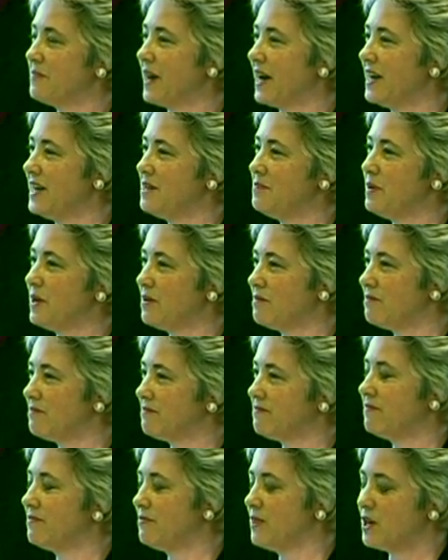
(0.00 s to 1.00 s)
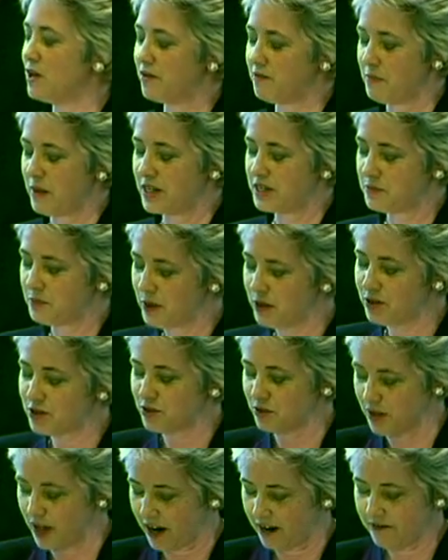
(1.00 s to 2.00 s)
need to be in fear of my
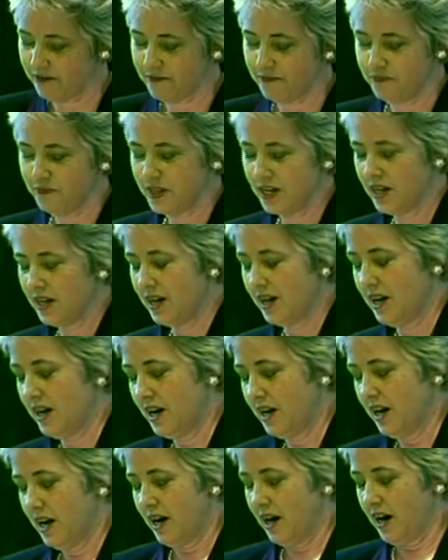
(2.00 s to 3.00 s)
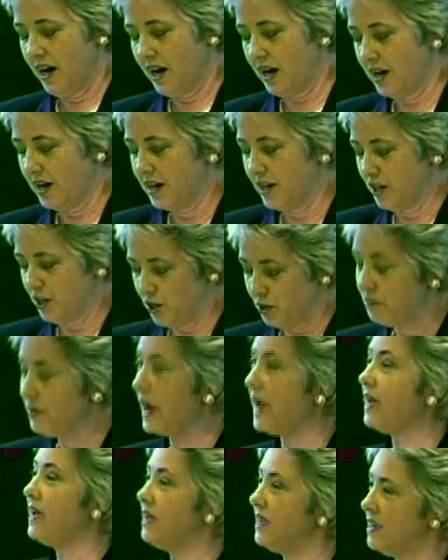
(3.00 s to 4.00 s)
spiritual life, you
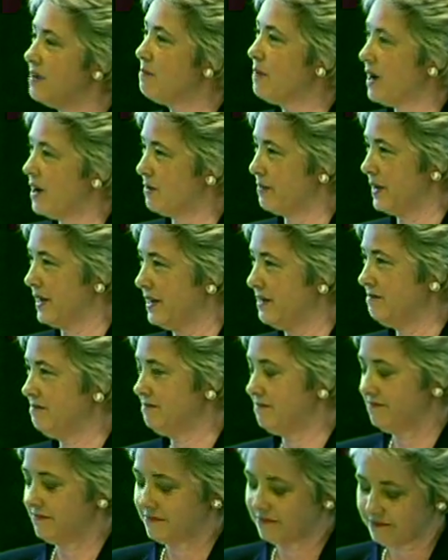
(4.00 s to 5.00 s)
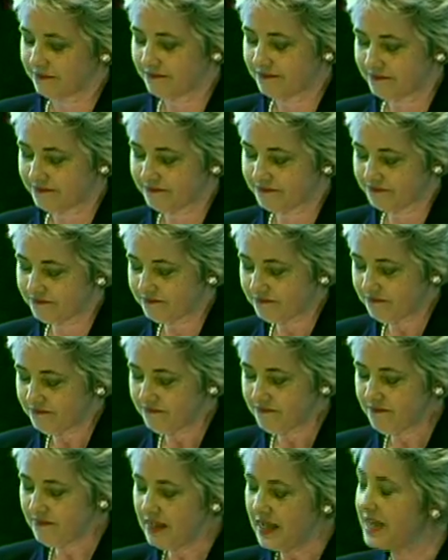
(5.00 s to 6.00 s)
may email me.
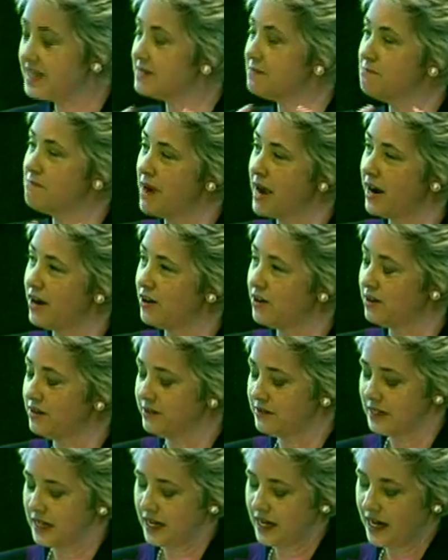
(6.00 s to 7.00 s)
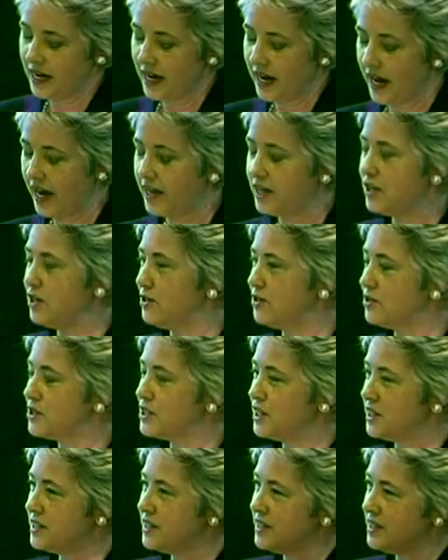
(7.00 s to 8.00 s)
It's
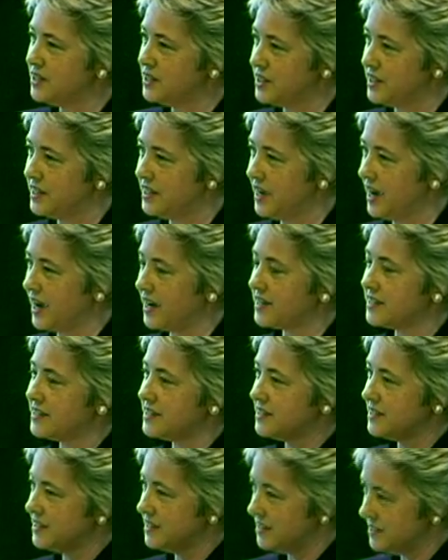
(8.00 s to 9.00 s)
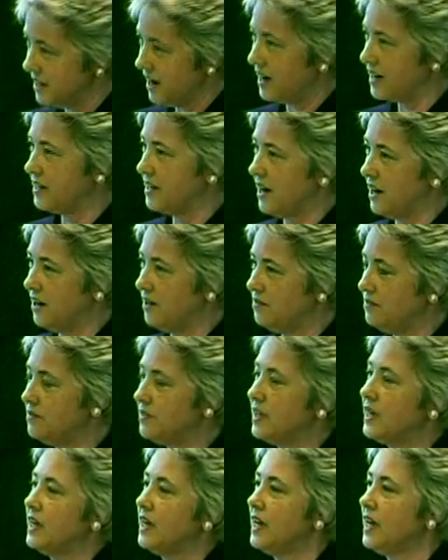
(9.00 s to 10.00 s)
mayor@houstontx.gov,
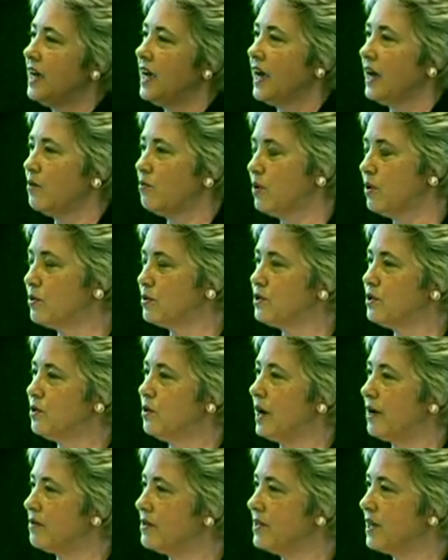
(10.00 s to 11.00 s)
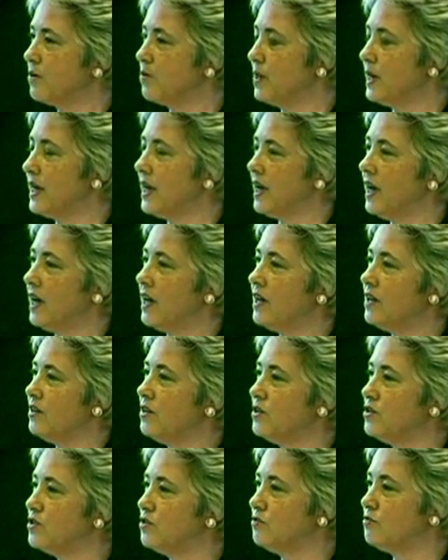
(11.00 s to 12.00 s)
and we will do everything we
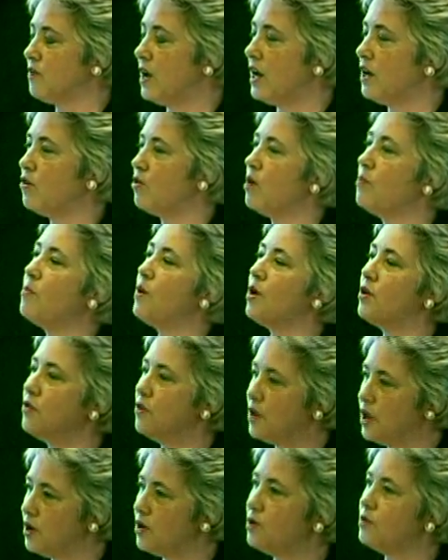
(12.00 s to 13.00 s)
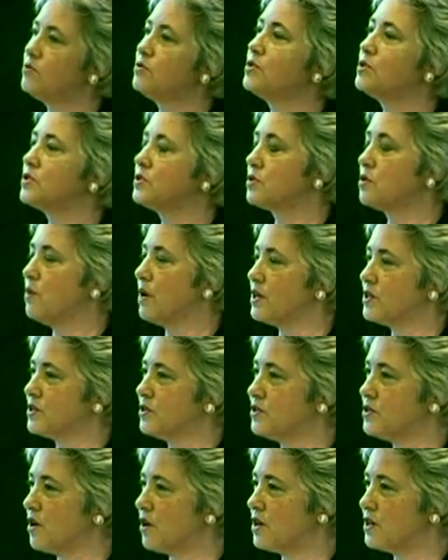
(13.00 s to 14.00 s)
can to follow up on those
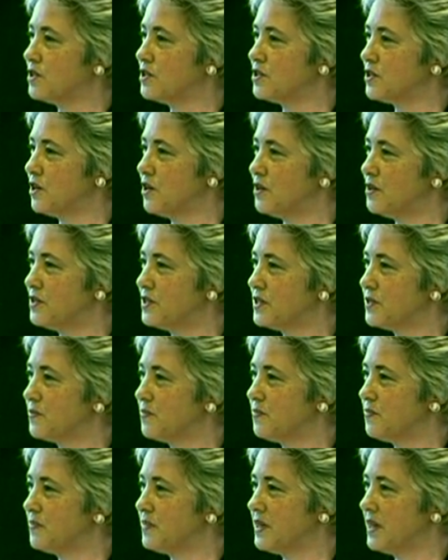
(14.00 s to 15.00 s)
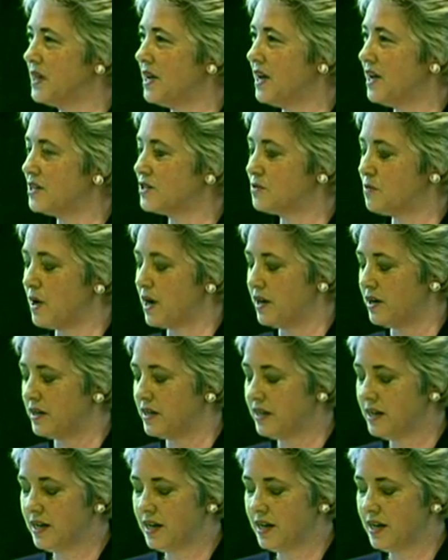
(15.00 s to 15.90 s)
questions or concerns as well.